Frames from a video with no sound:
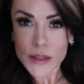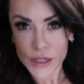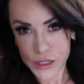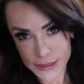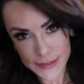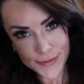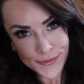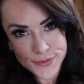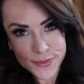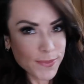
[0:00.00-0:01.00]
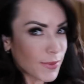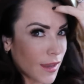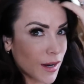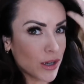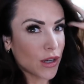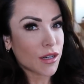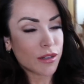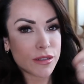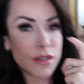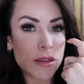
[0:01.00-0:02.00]
Oh, hair
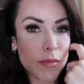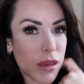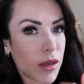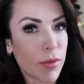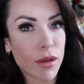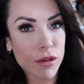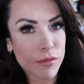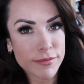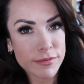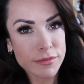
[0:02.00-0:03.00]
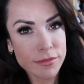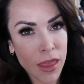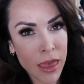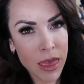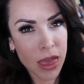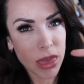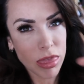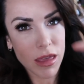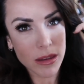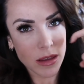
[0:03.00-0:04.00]
curled, makeup on.
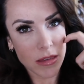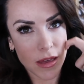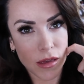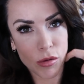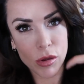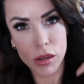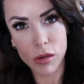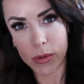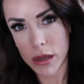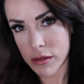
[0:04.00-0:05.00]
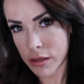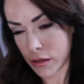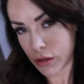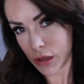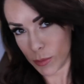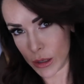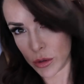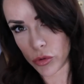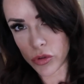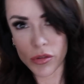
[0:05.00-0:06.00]
That is how you beat the
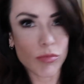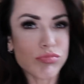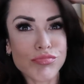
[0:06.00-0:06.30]
blues.